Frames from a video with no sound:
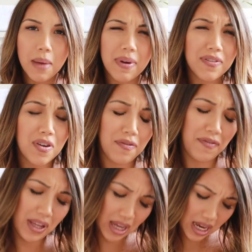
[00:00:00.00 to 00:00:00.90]
I've got a
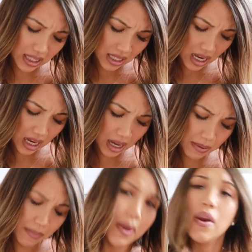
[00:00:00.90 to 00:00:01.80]
feeling he's gonna
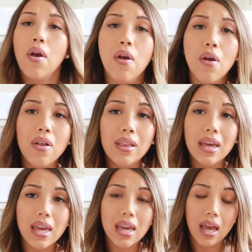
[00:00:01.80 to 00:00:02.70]
come a bit
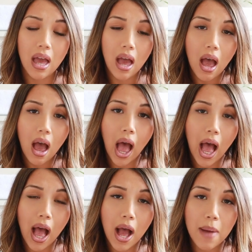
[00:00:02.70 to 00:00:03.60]
early.
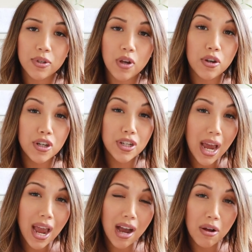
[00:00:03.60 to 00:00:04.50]
Um, so
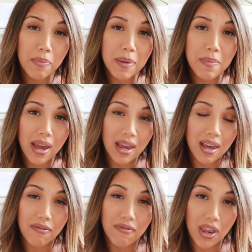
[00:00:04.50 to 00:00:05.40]
today I'll be
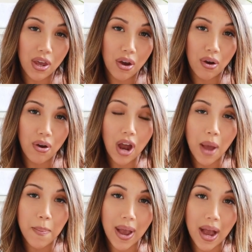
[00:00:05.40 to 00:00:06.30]
making a video
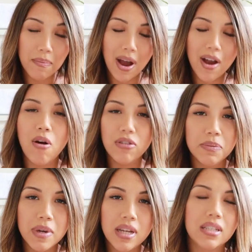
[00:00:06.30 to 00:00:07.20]
about my
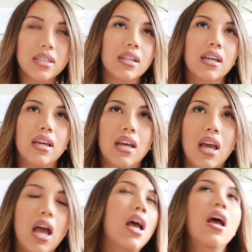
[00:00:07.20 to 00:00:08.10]
ultimate
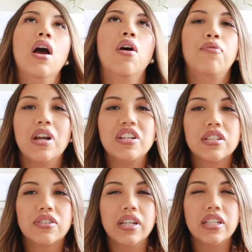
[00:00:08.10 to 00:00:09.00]

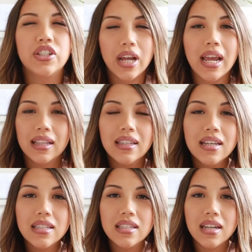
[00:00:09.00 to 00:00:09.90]
registry
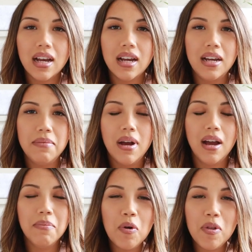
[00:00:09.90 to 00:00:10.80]
checklist. Um,
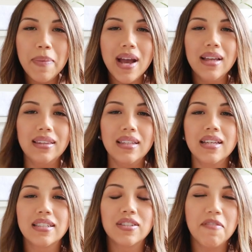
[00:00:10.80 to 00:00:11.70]
I'm all about
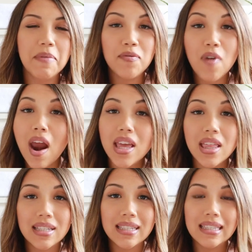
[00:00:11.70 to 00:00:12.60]
lists, so I've been
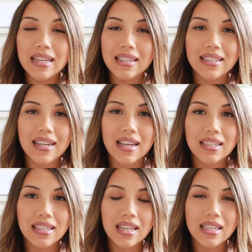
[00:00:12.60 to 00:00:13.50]
running this list
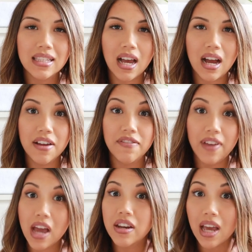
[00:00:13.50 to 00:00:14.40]
since I
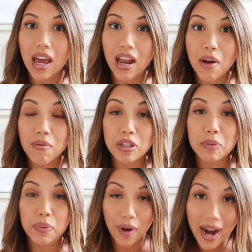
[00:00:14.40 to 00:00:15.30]
found out I
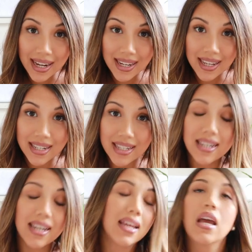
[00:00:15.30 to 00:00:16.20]
was
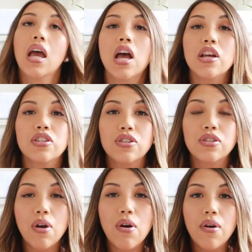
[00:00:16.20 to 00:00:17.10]
pregnant.
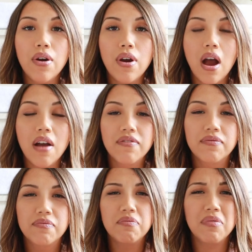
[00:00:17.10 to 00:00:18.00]
So I've,
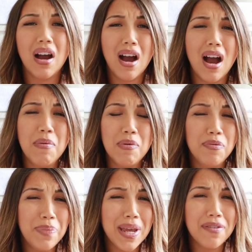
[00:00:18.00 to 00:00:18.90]
I'm
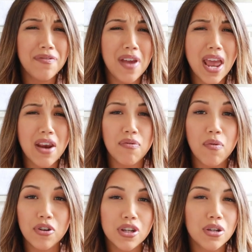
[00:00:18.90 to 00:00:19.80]
a big fan
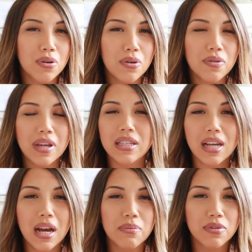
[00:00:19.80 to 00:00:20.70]
of watching all
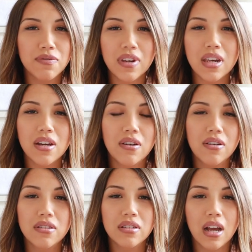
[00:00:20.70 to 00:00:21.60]
these types of
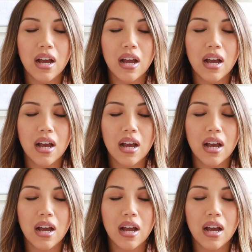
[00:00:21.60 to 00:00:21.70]
videos.